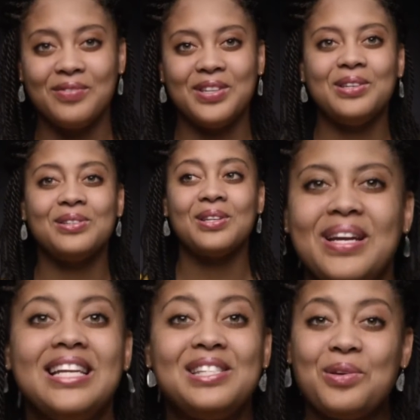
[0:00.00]
the reviews.
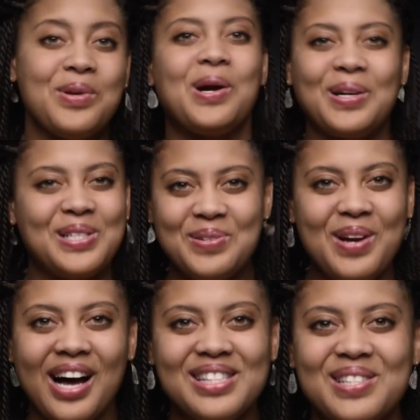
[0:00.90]
It's the We Heard
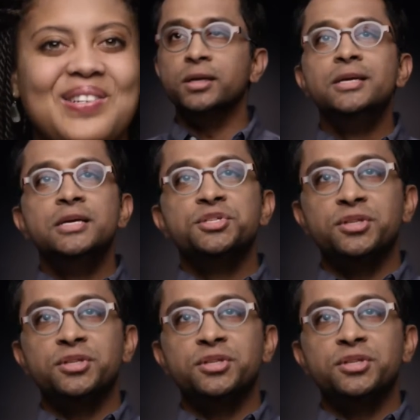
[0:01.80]
You console.